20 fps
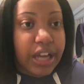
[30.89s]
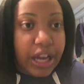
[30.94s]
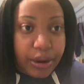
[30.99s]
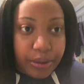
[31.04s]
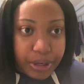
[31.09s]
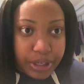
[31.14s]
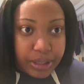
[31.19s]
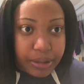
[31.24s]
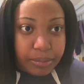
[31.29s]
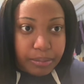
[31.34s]

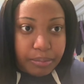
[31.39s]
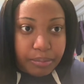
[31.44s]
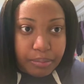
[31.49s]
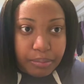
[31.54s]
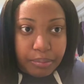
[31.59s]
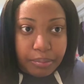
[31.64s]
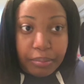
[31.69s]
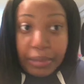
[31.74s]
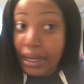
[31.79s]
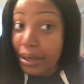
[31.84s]
Doubt it,
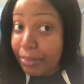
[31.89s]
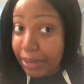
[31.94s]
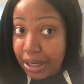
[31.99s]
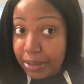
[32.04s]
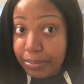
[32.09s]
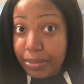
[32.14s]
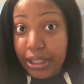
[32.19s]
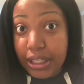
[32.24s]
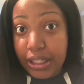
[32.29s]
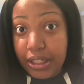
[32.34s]
but it
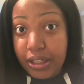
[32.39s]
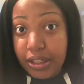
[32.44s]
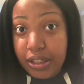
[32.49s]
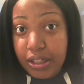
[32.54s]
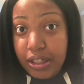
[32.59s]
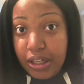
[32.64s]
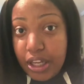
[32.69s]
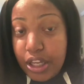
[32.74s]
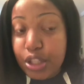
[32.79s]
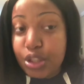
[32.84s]
might be.
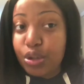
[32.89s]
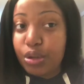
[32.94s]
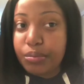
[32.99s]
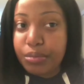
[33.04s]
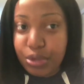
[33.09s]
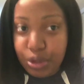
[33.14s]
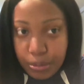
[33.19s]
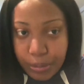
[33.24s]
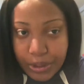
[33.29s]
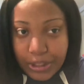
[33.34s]
So
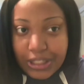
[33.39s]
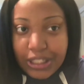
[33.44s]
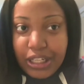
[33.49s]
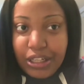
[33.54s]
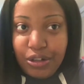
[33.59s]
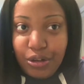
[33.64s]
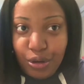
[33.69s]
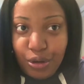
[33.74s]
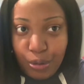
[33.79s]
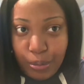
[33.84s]
I'm super
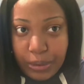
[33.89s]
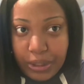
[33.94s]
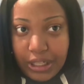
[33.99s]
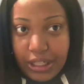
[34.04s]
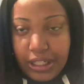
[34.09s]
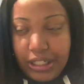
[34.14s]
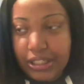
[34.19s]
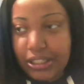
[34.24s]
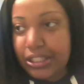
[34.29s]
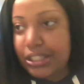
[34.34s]
excited to open
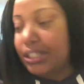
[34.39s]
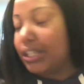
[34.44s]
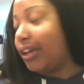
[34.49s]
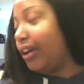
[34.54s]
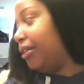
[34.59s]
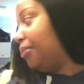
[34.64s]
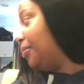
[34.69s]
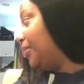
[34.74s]
it.